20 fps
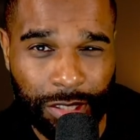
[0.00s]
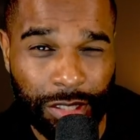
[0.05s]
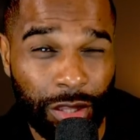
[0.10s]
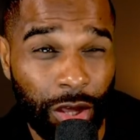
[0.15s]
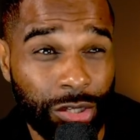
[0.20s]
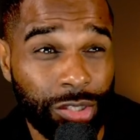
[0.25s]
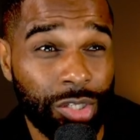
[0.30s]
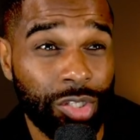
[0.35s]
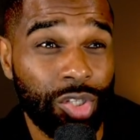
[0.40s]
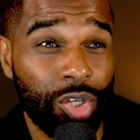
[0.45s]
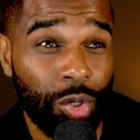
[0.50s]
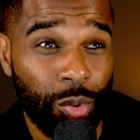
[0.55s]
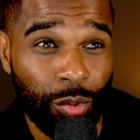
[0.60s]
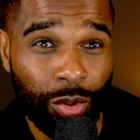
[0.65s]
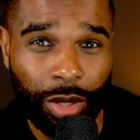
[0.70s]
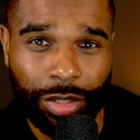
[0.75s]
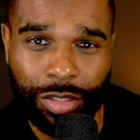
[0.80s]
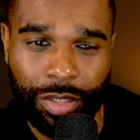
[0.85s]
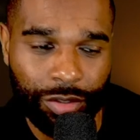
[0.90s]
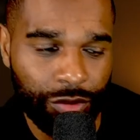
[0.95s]
92
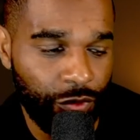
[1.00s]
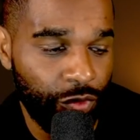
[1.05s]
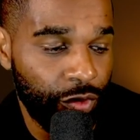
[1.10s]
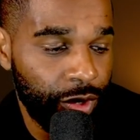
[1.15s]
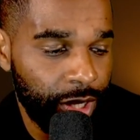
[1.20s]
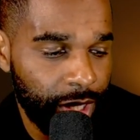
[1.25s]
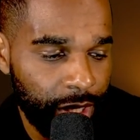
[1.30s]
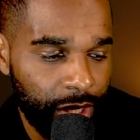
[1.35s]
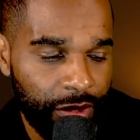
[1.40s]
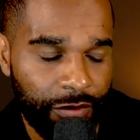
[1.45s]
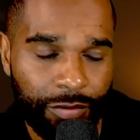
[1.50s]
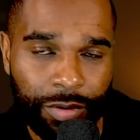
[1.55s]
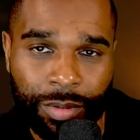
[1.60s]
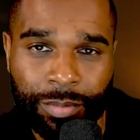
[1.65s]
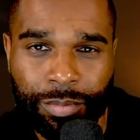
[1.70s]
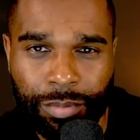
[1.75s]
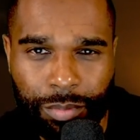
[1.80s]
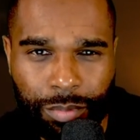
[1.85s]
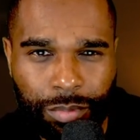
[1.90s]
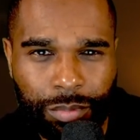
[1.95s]
93 even.
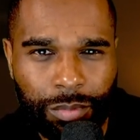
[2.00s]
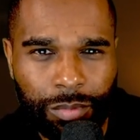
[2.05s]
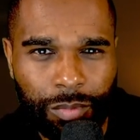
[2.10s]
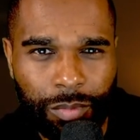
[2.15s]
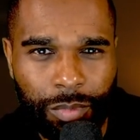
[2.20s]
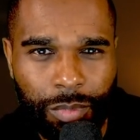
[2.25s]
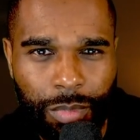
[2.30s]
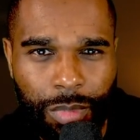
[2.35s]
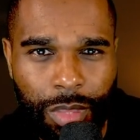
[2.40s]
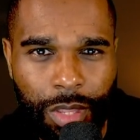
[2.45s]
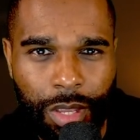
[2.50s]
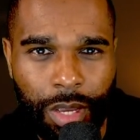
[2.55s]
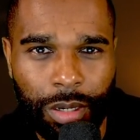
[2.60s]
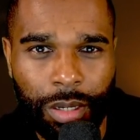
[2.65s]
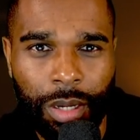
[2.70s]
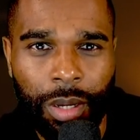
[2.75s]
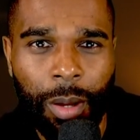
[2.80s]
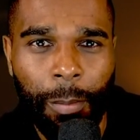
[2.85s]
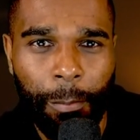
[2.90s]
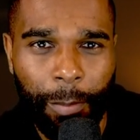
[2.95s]

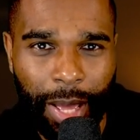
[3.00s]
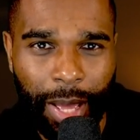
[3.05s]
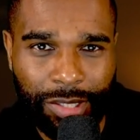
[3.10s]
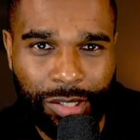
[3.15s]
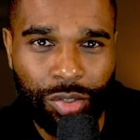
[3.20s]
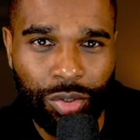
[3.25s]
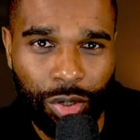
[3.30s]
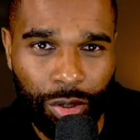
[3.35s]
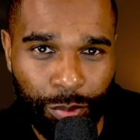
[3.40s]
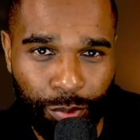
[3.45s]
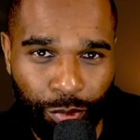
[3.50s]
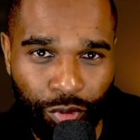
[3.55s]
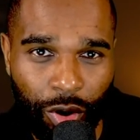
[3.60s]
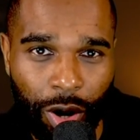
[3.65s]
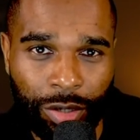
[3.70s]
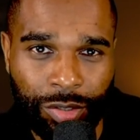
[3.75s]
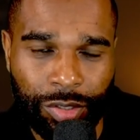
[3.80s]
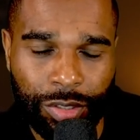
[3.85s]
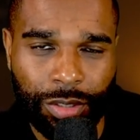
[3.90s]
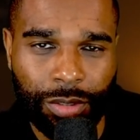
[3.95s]
Mansell and
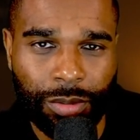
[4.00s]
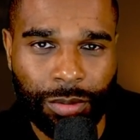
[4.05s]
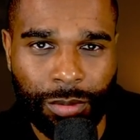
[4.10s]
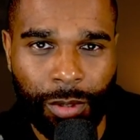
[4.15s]
Prost.